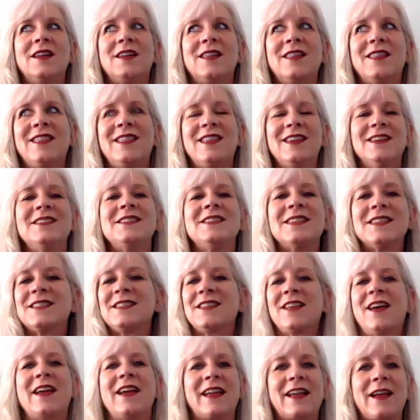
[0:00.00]
this is
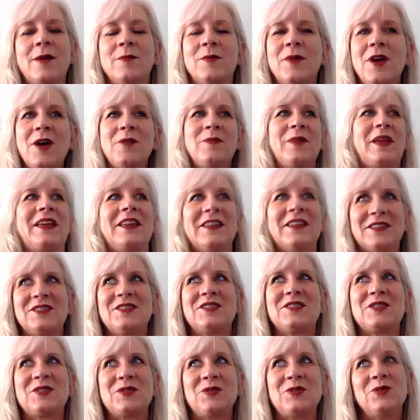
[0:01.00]
like, I'm coming
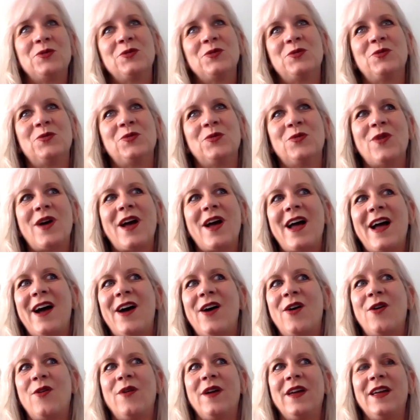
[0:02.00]
into
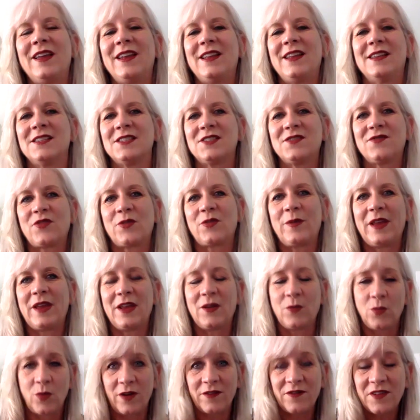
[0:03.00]
how it is for me
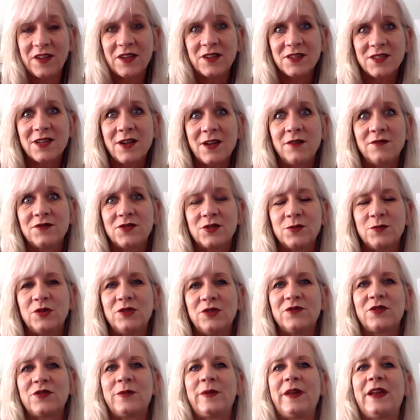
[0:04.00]
and what feels comfortable
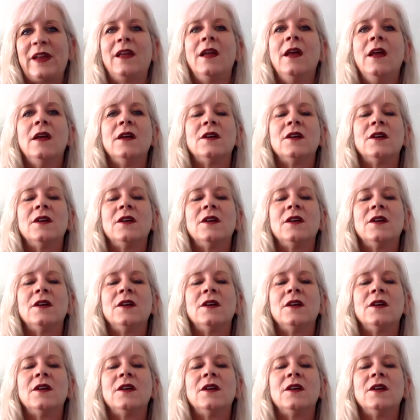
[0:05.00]
for me